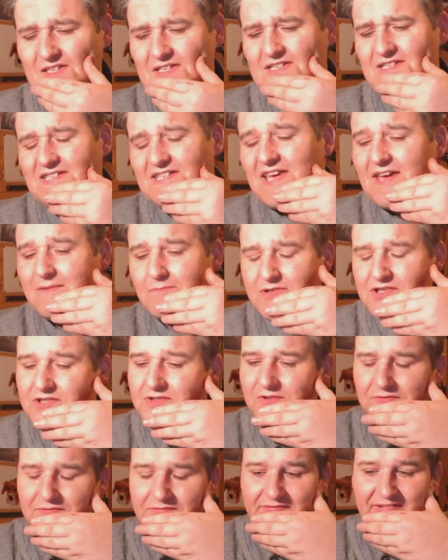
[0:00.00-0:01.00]

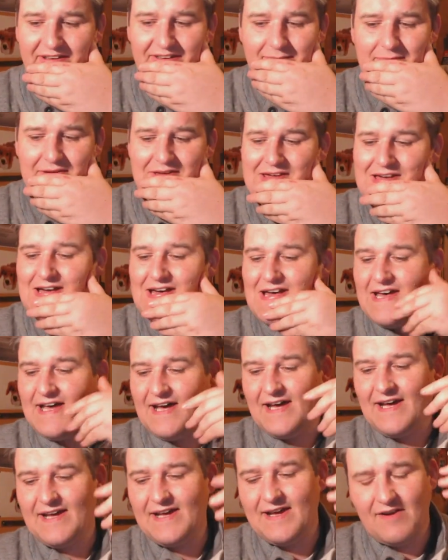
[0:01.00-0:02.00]
exceptional vape.
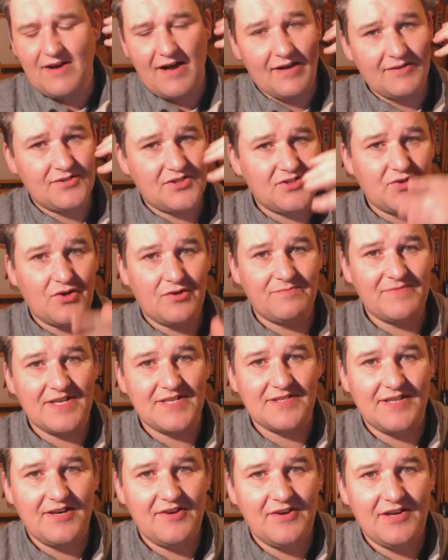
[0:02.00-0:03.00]
I'll
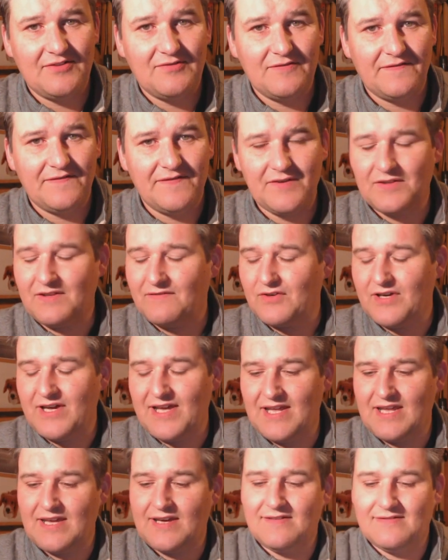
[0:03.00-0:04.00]
stop this now. I don't feel
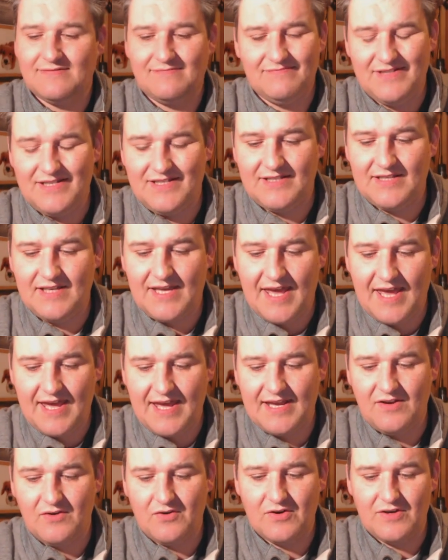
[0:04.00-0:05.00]
I've got any other need to
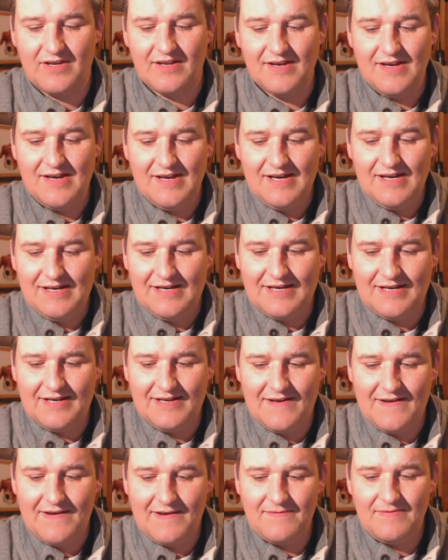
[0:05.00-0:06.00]
head on.
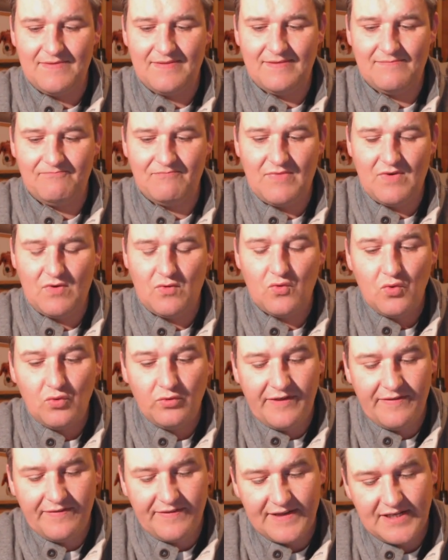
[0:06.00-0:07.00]

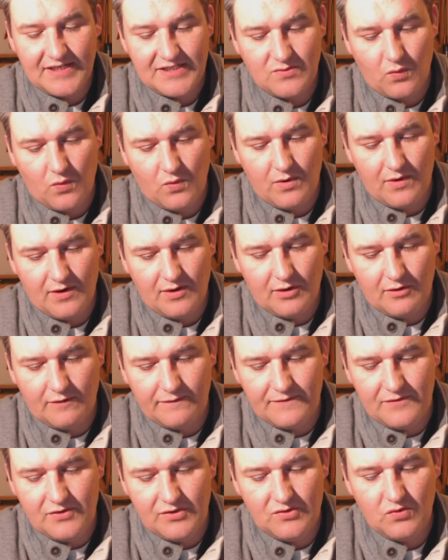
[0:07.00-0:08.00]
Only things
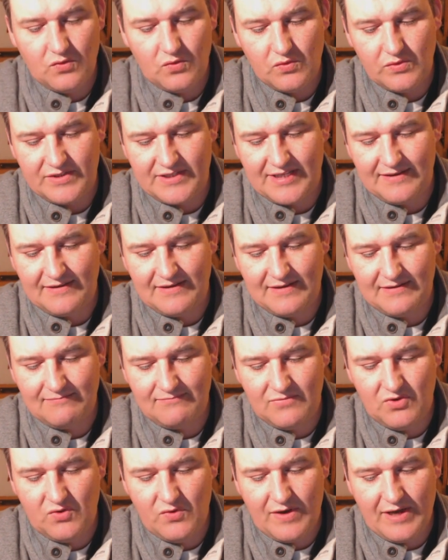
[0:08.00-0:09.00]
of note:
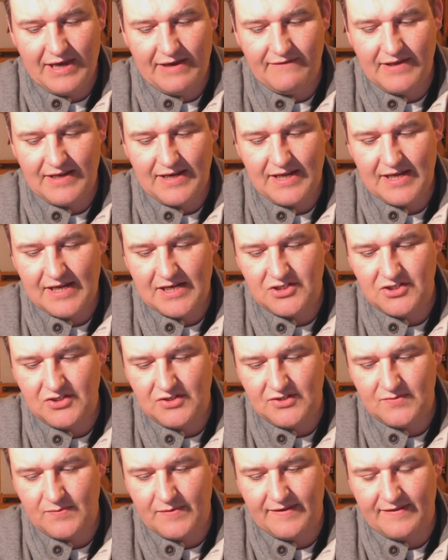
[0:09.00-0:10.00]
do I have any
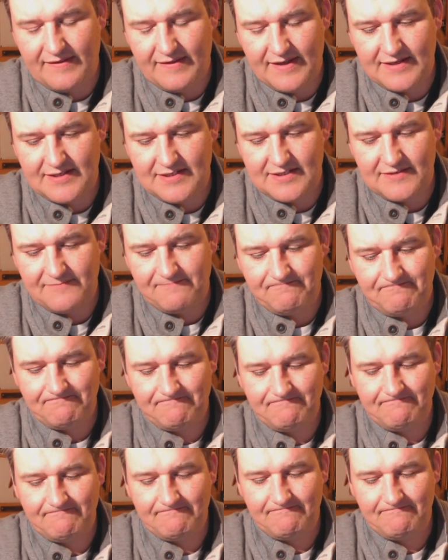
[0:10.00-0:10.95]
issues with this?